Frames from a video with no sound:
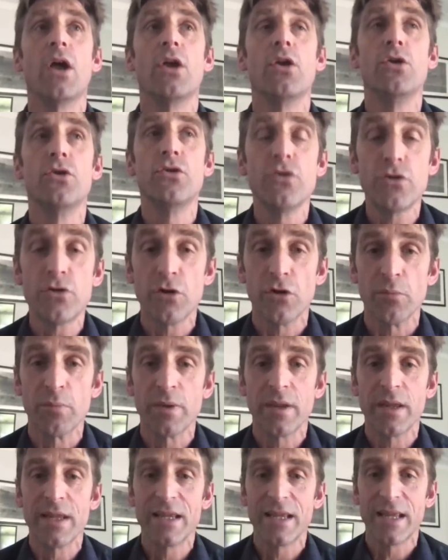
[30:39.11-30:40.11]
Europe
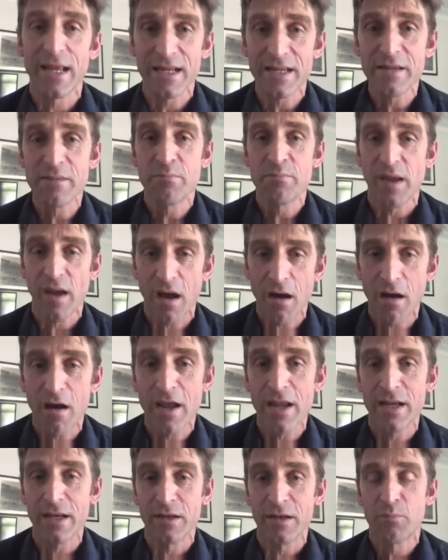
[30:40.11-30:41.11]
getting
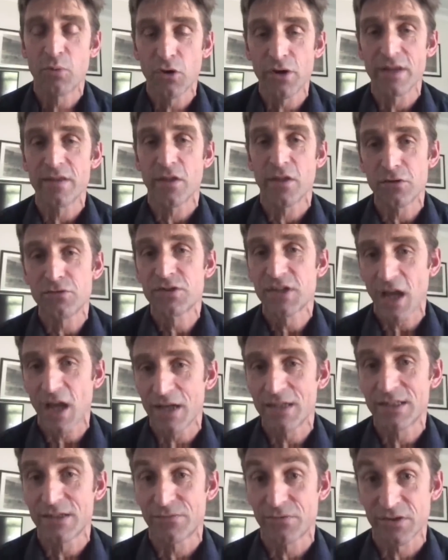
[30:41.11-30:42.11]
behind putting those
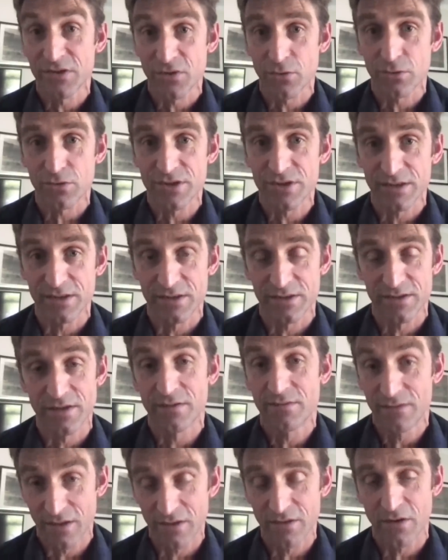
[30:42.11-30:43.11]
kinds of resources
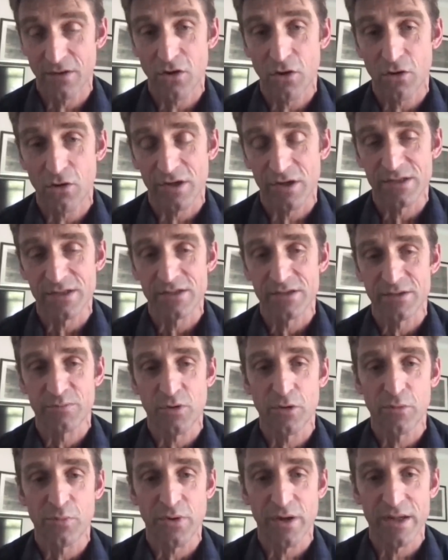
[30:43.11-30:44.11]
that the Congress has
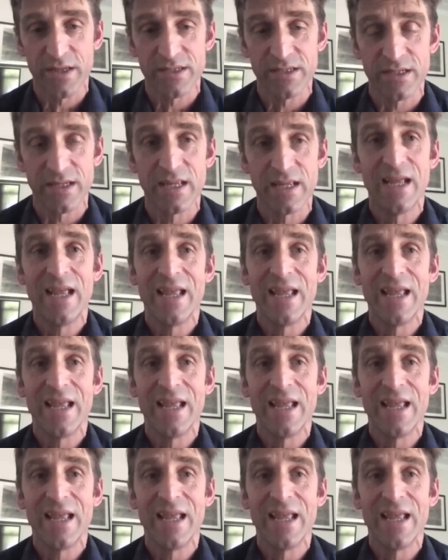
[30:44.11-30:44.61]
appropriated